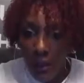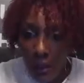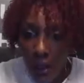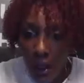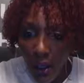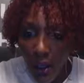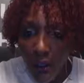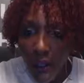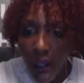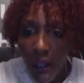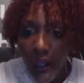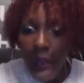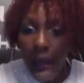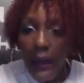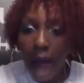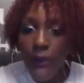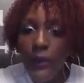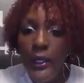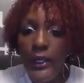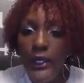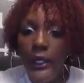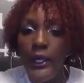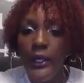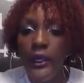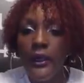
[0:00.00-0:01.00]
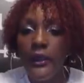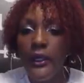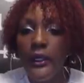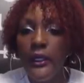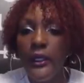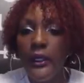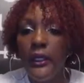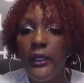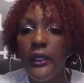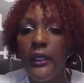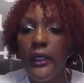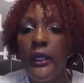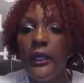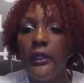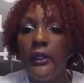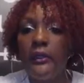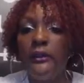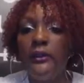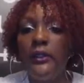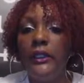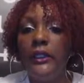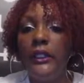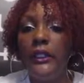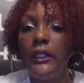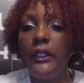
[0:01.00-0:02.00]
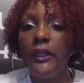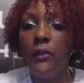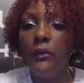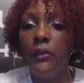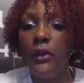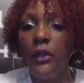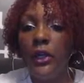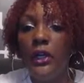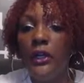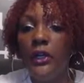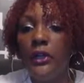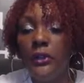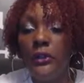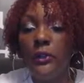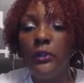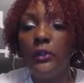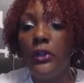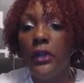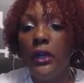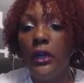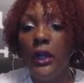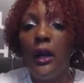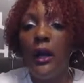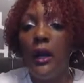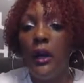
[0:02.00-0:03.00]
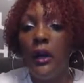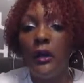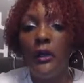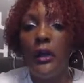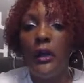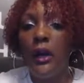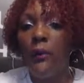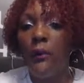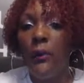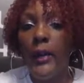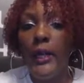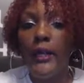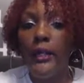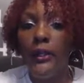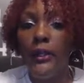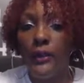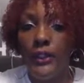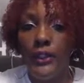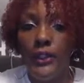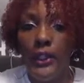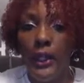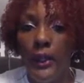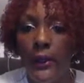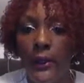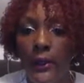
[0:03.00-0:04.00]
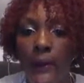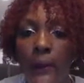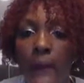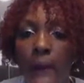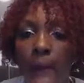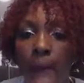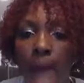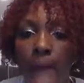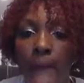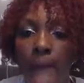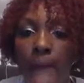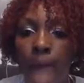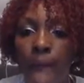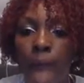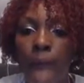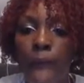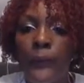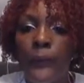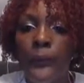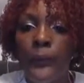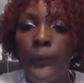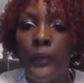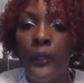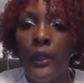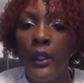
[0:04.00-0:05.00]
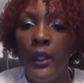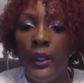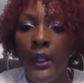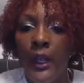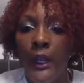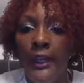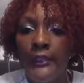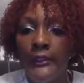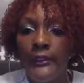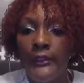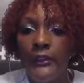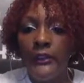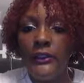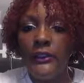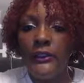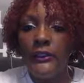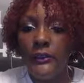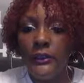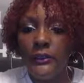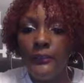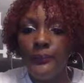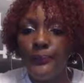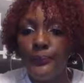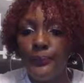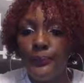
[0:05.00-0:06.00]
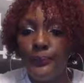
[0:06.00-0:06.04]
Okay, I want to hear it, Kilo. You need to come on on our radio show. Hey, Zeus.